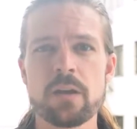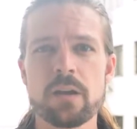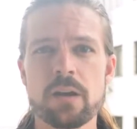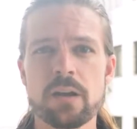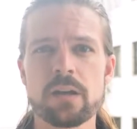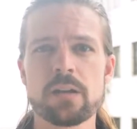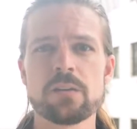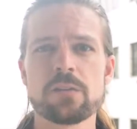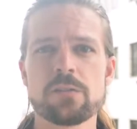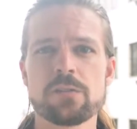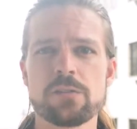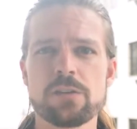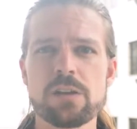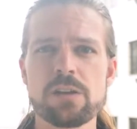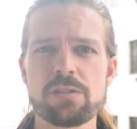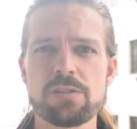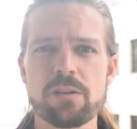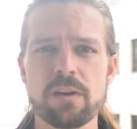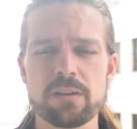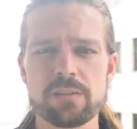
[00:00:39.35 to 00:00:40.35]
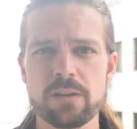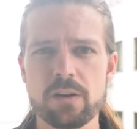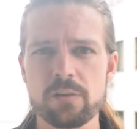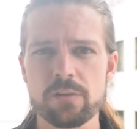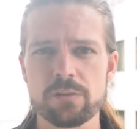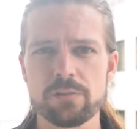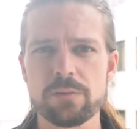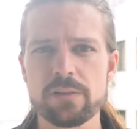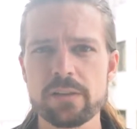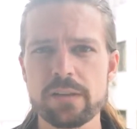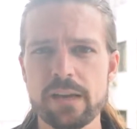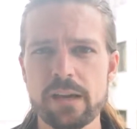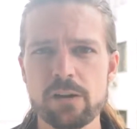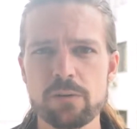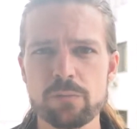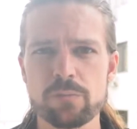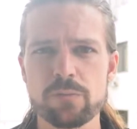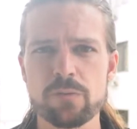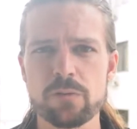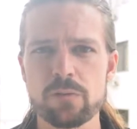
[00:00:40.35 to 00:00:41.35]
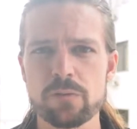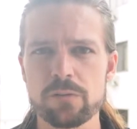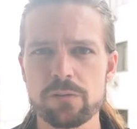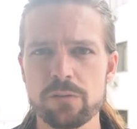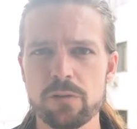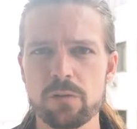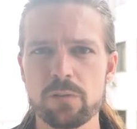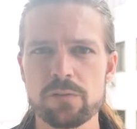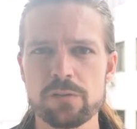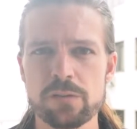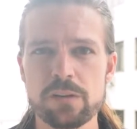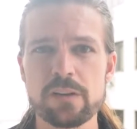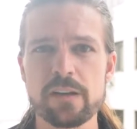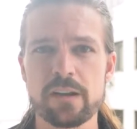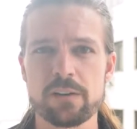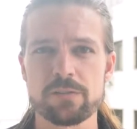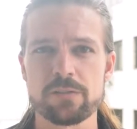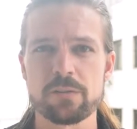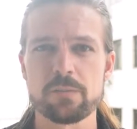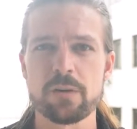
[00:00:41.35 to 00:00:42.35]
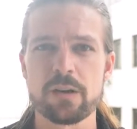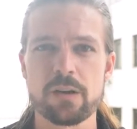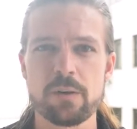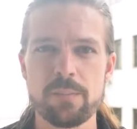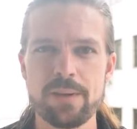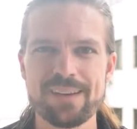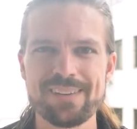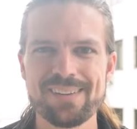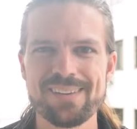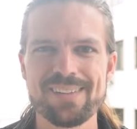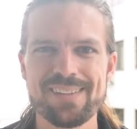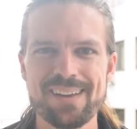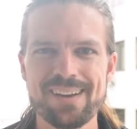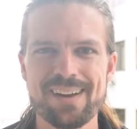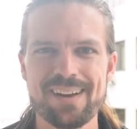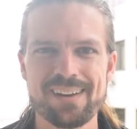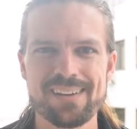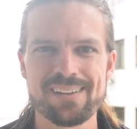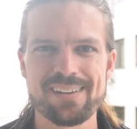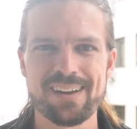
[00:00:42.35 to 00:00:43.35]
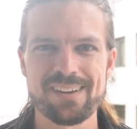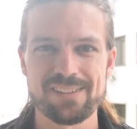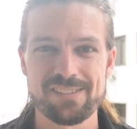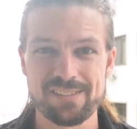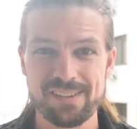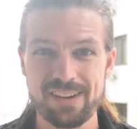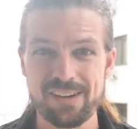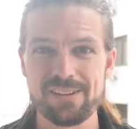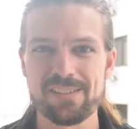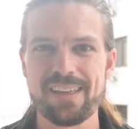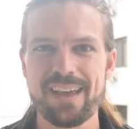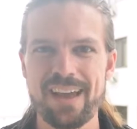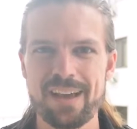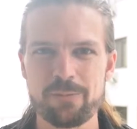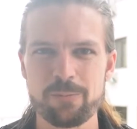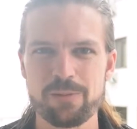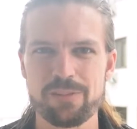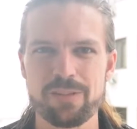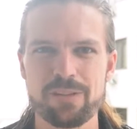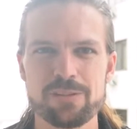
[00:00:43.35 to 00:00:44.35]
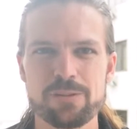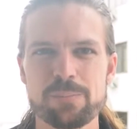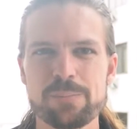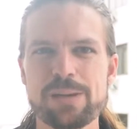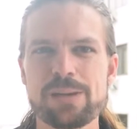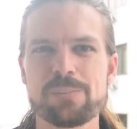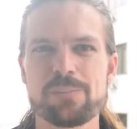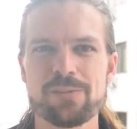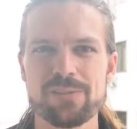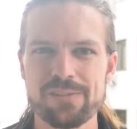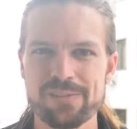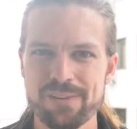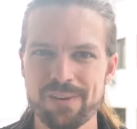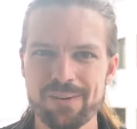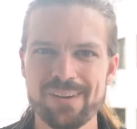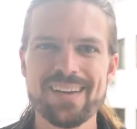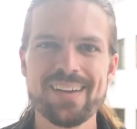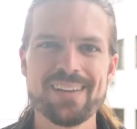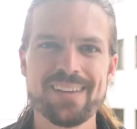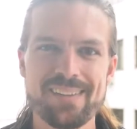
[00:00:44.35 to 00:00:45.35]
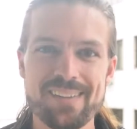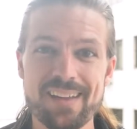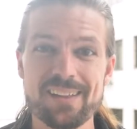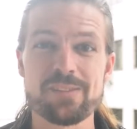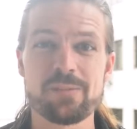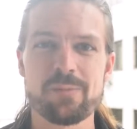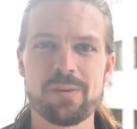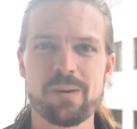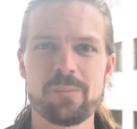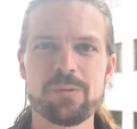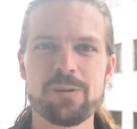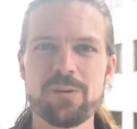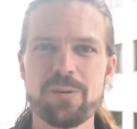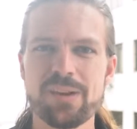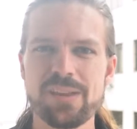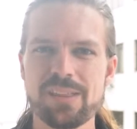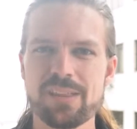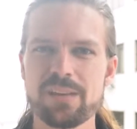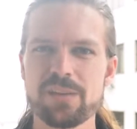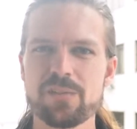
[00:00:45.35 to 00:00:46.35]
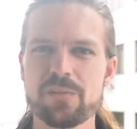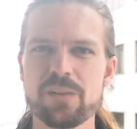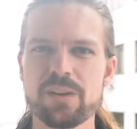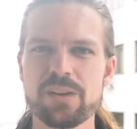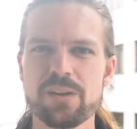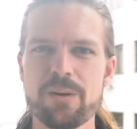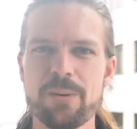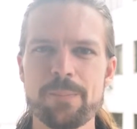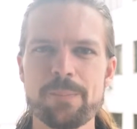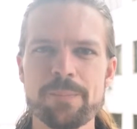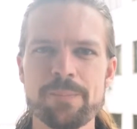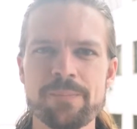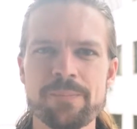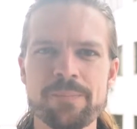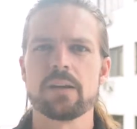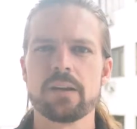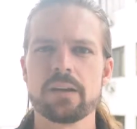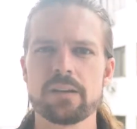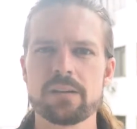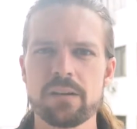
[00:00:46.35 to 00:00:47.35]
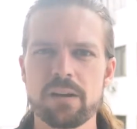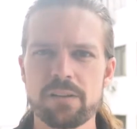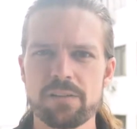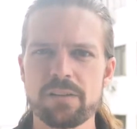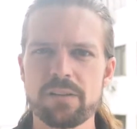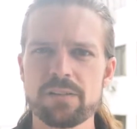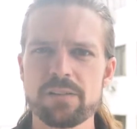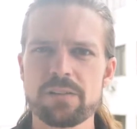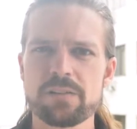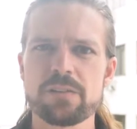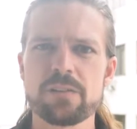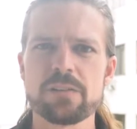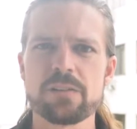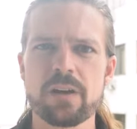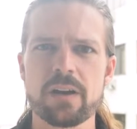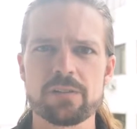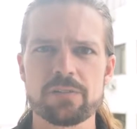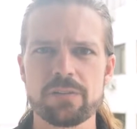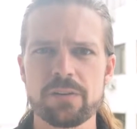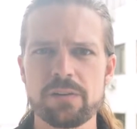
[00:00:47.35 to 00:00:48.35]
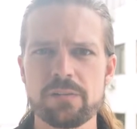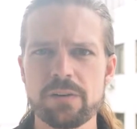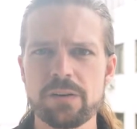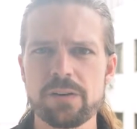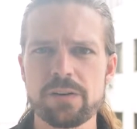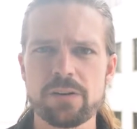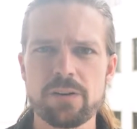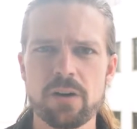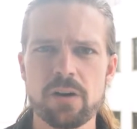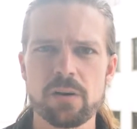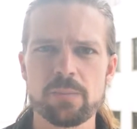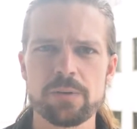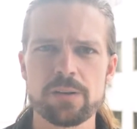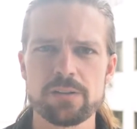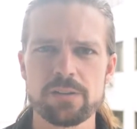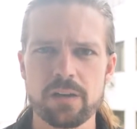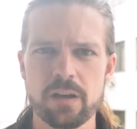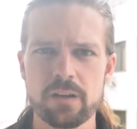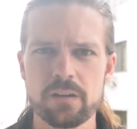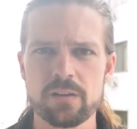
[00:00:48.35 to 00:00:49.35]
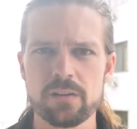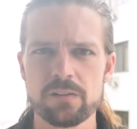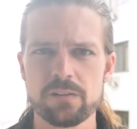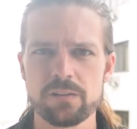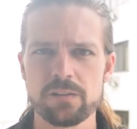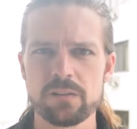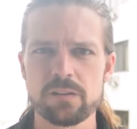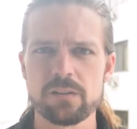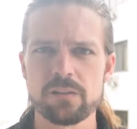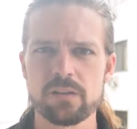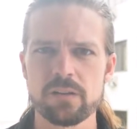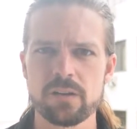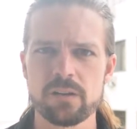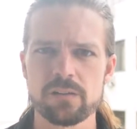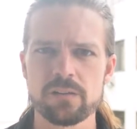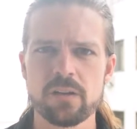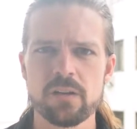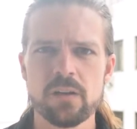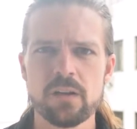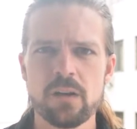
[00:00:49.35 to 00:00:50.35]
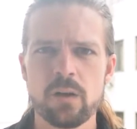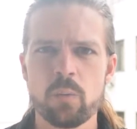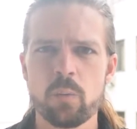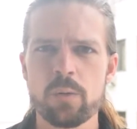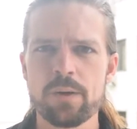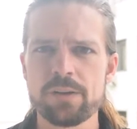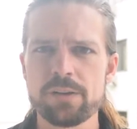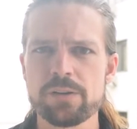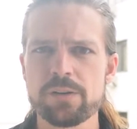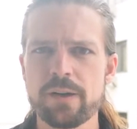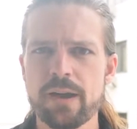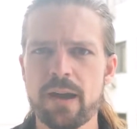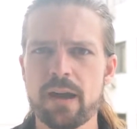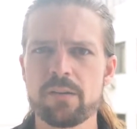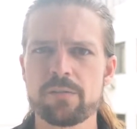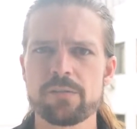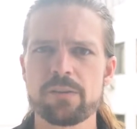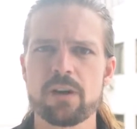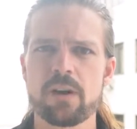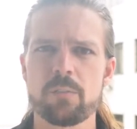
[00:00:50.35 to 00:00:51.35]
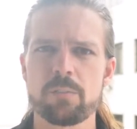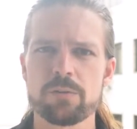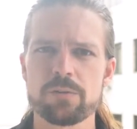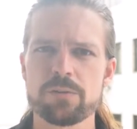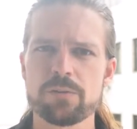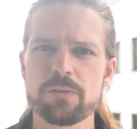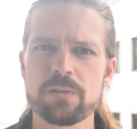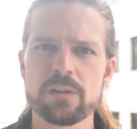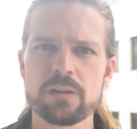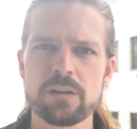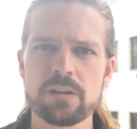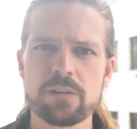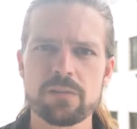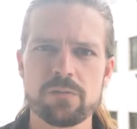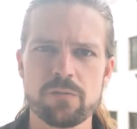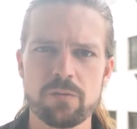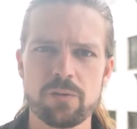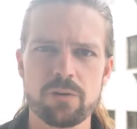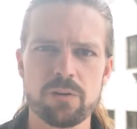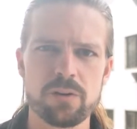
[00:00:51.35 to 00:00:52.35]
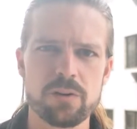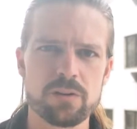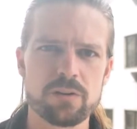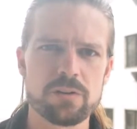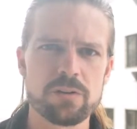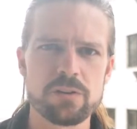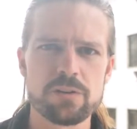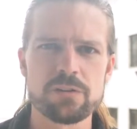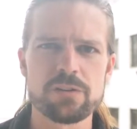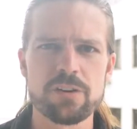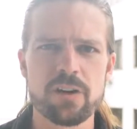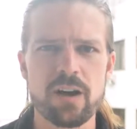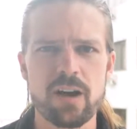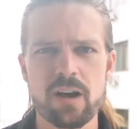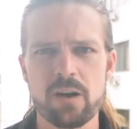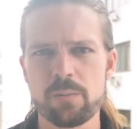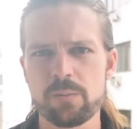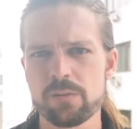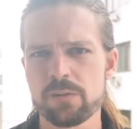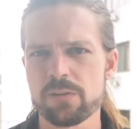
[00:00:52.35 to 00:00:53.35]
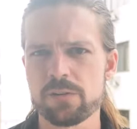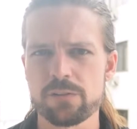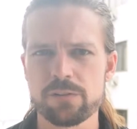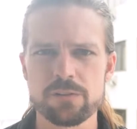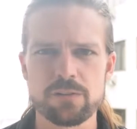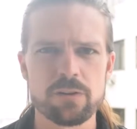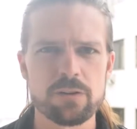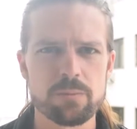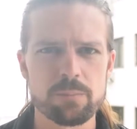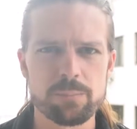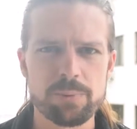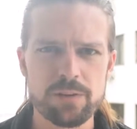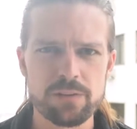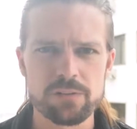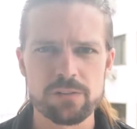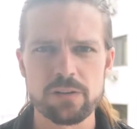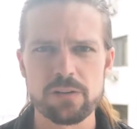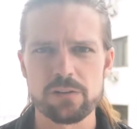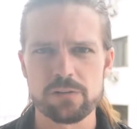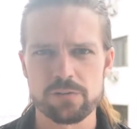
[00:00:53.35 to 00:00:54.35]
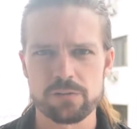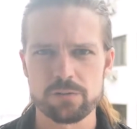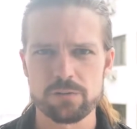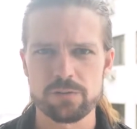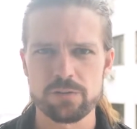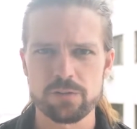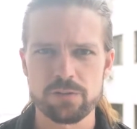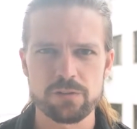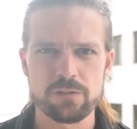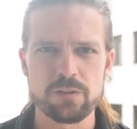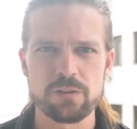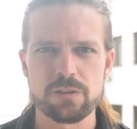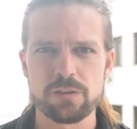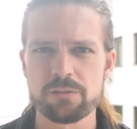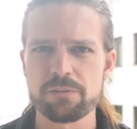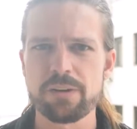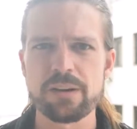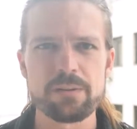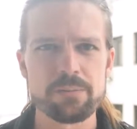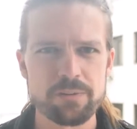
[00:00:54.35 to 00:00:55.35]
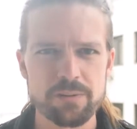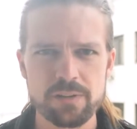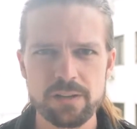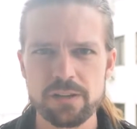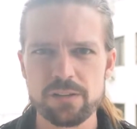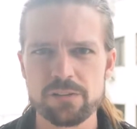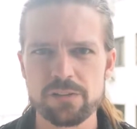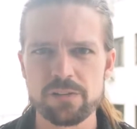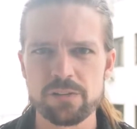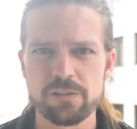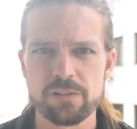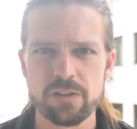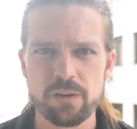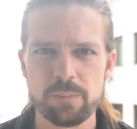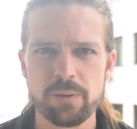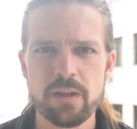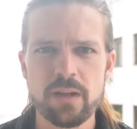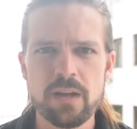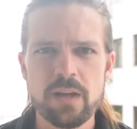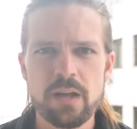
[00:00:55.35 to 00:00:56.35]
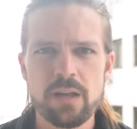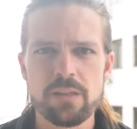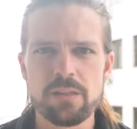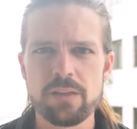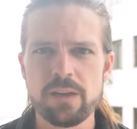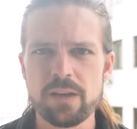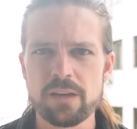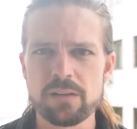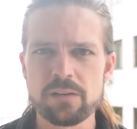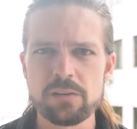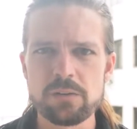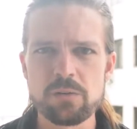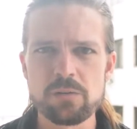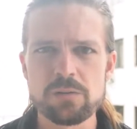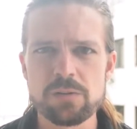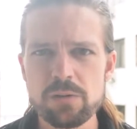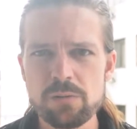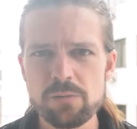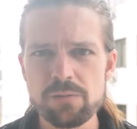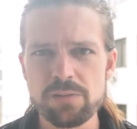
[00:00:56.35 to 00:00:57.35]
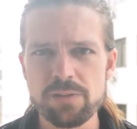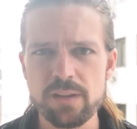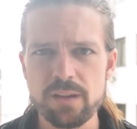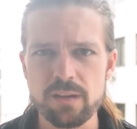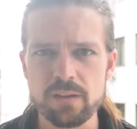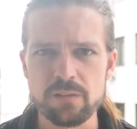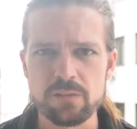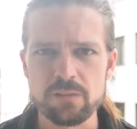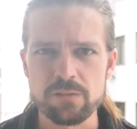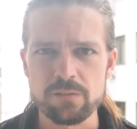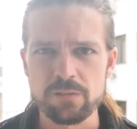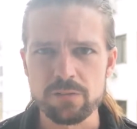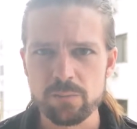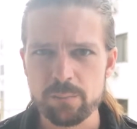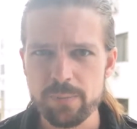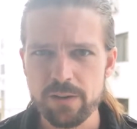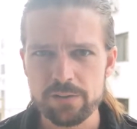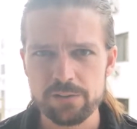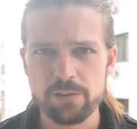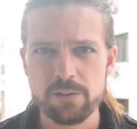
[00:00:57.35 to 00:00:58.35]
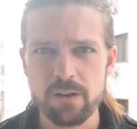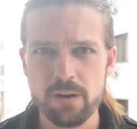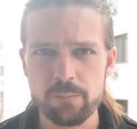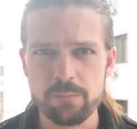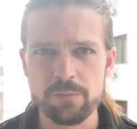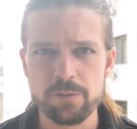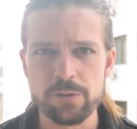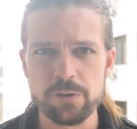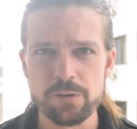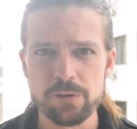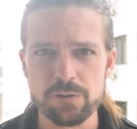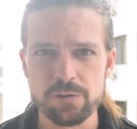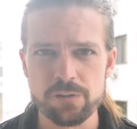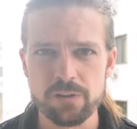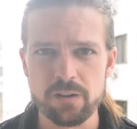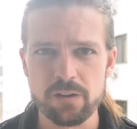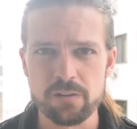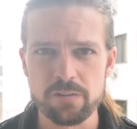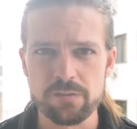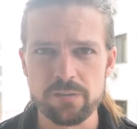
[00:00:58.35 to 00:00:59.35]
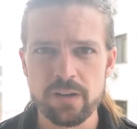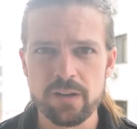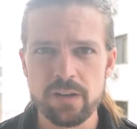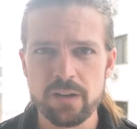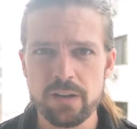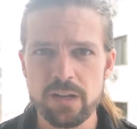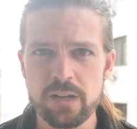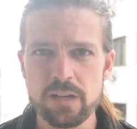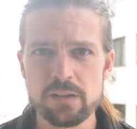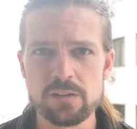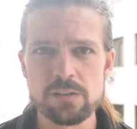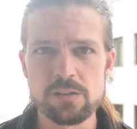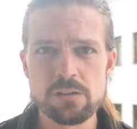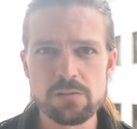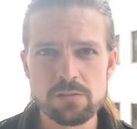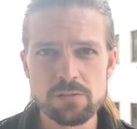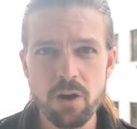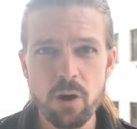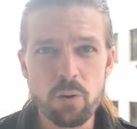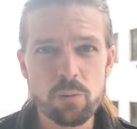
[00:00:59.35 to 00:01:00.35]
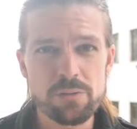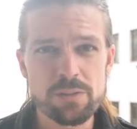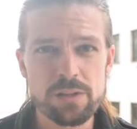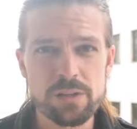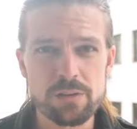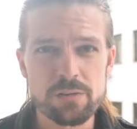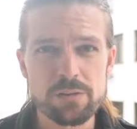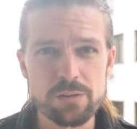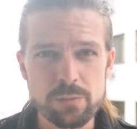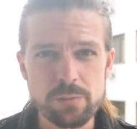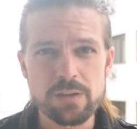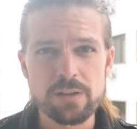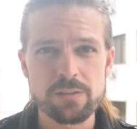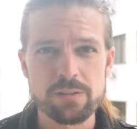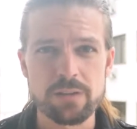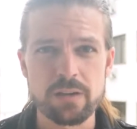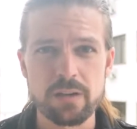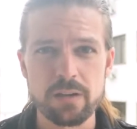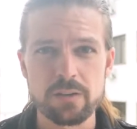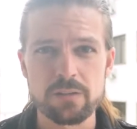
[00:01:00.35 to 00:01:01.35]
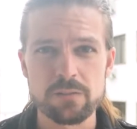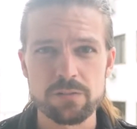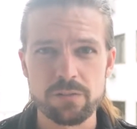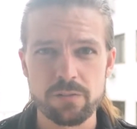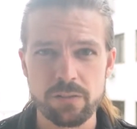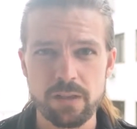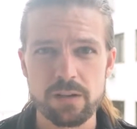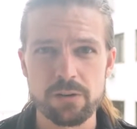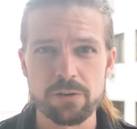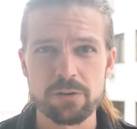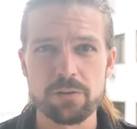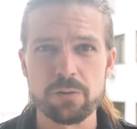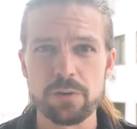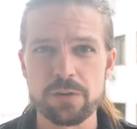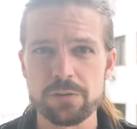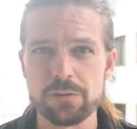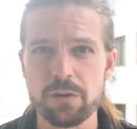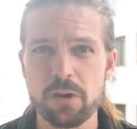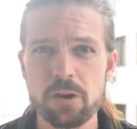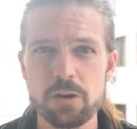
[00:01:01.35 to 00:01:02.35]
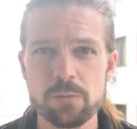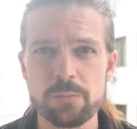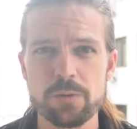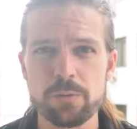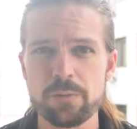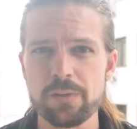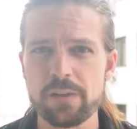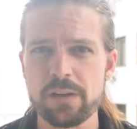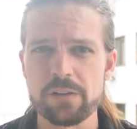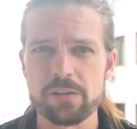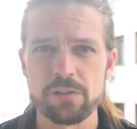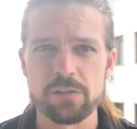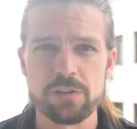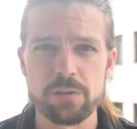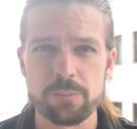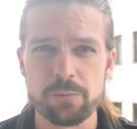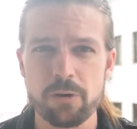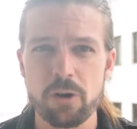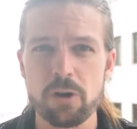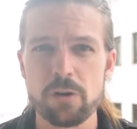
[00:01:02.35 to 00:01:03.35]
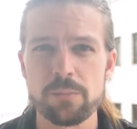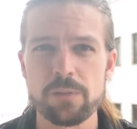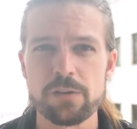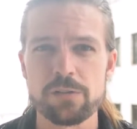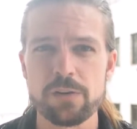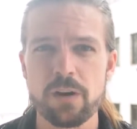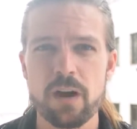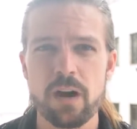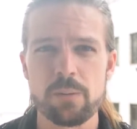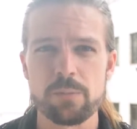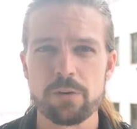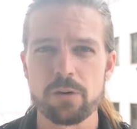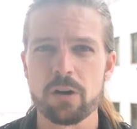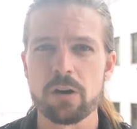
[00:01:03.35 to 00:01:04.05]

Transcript: And she thought that was really helpful. So she actually recommended that I, I share that with other people. So that's what I'm doing in this video. And I think this is actually a very common tendency that when you have the opportunity for a good job or to start a business or to start a great relationship, then you do things to mess it up for yourself. And you know that you're doing things that are going to harm the relationship or harm the job or